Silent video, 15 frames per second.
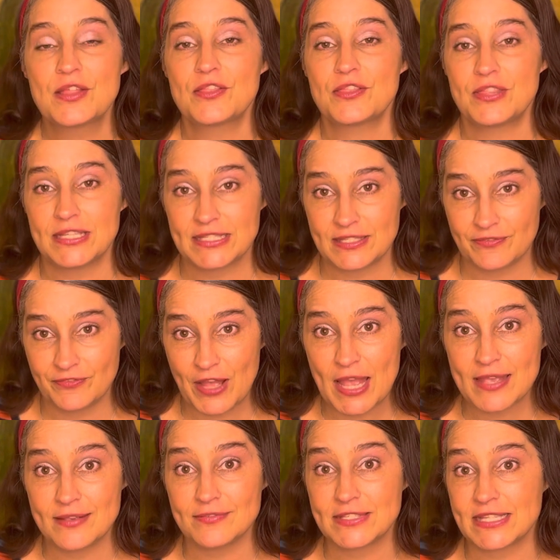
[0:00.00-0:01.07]
this
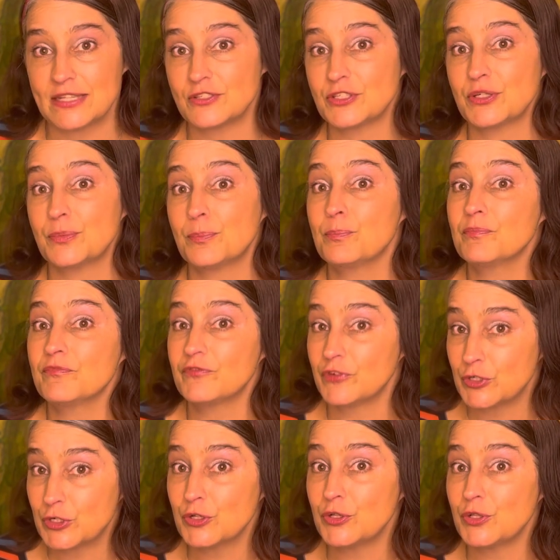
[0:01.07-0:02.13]
5 center
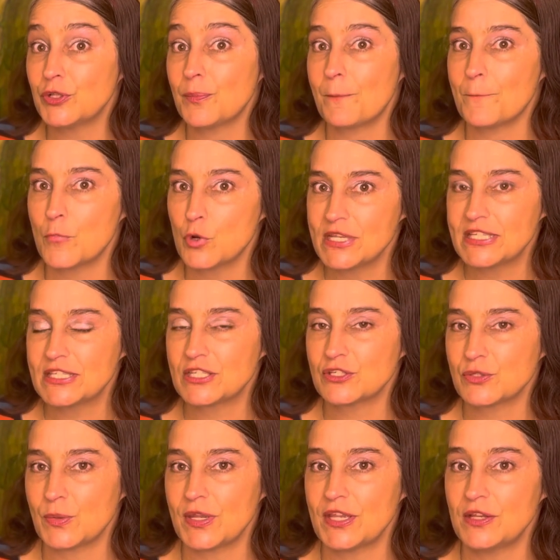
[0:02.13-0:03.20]
fertile, moist
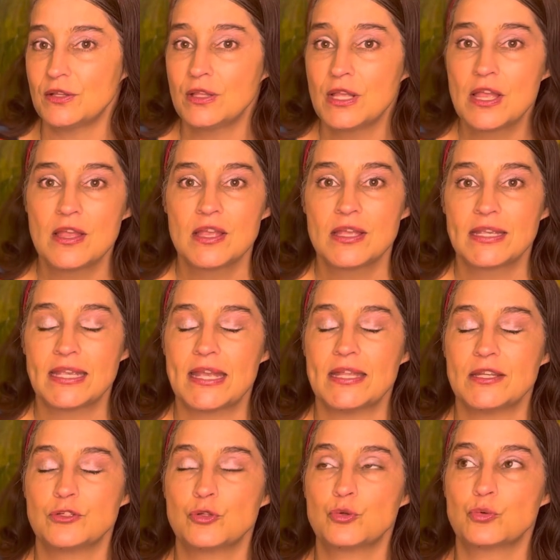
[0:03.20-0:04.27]
soil
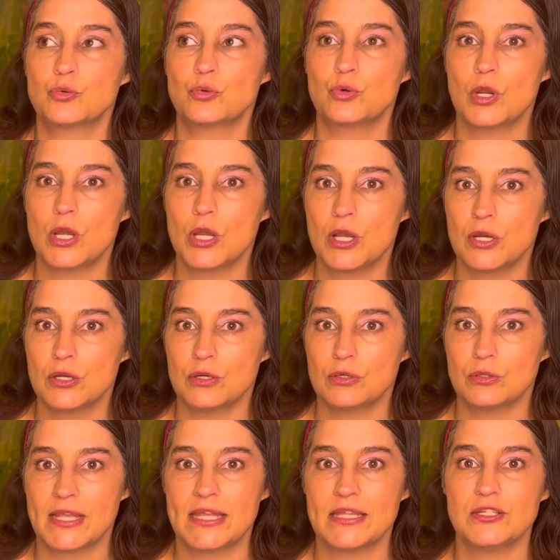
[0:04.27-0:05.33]
can grow
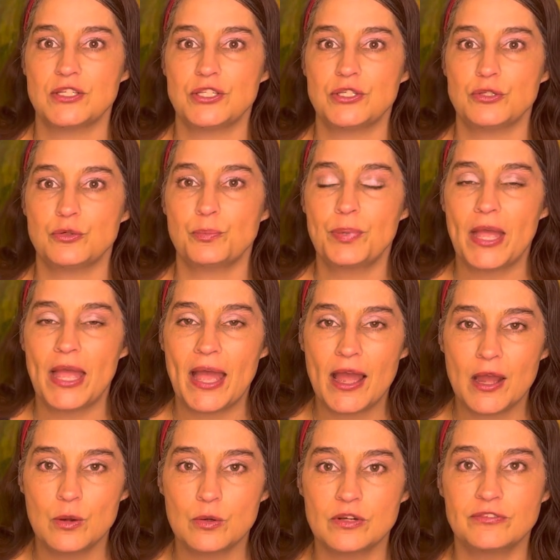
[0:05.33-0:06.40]
into
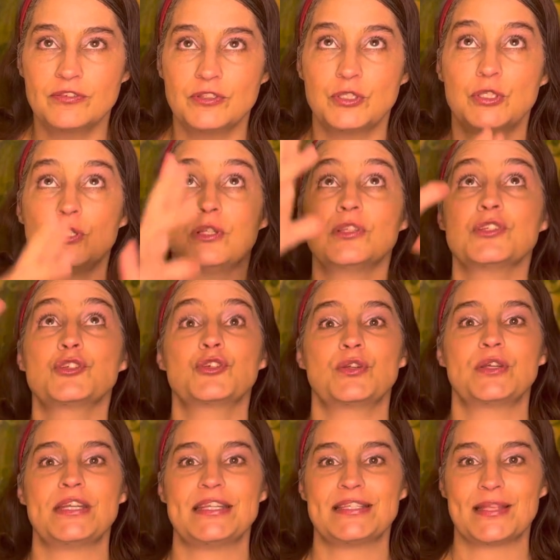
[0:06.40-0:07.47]
powerful
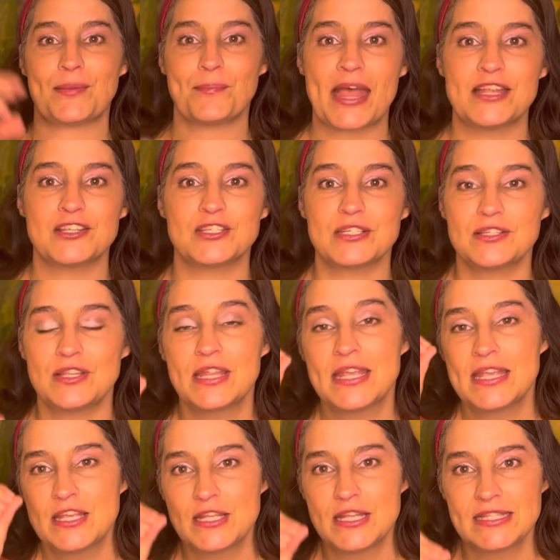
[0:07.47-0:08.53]
trees. Imagine
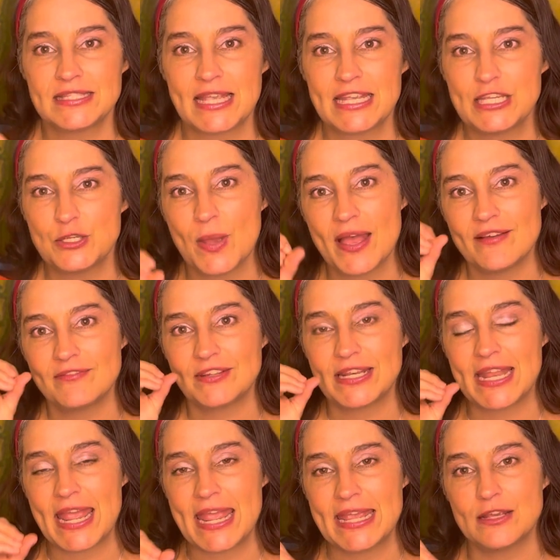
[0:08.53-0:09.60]
it's like you have an
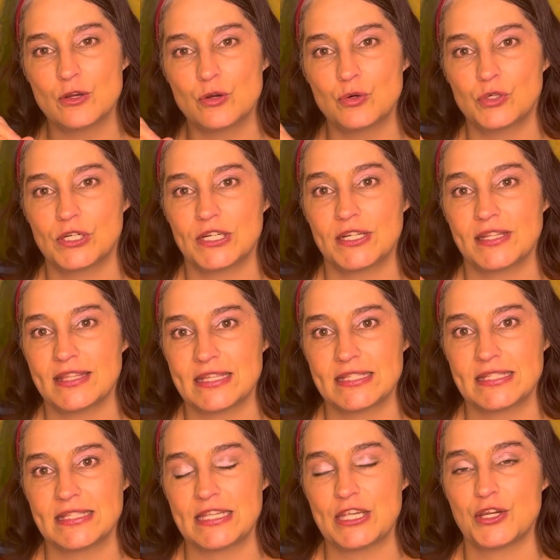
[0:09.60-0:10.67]
acorn
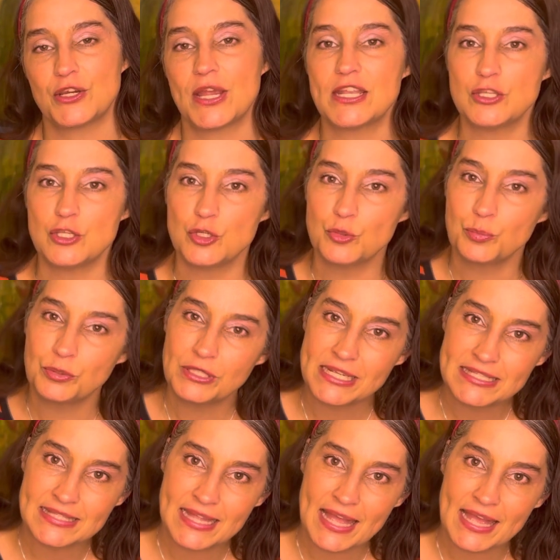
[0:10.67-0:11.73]
this year, and you
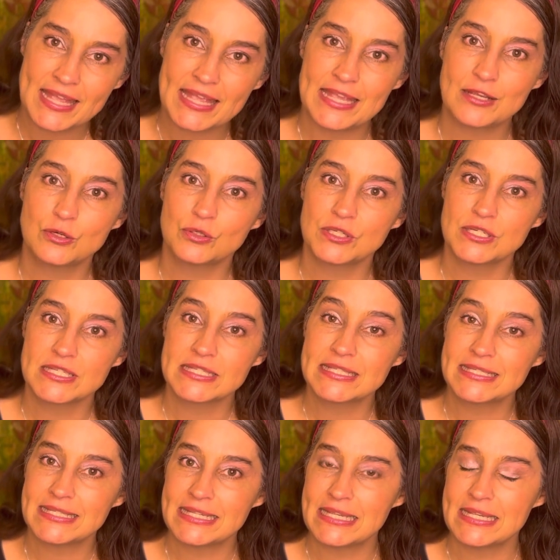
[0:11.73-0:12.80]
place that acorn
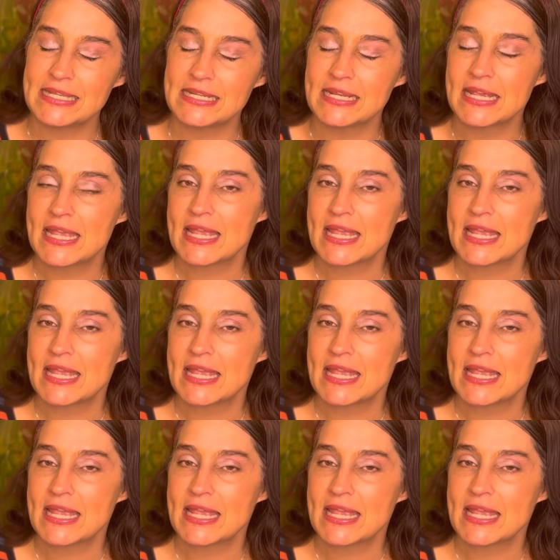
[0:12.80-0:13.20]
seed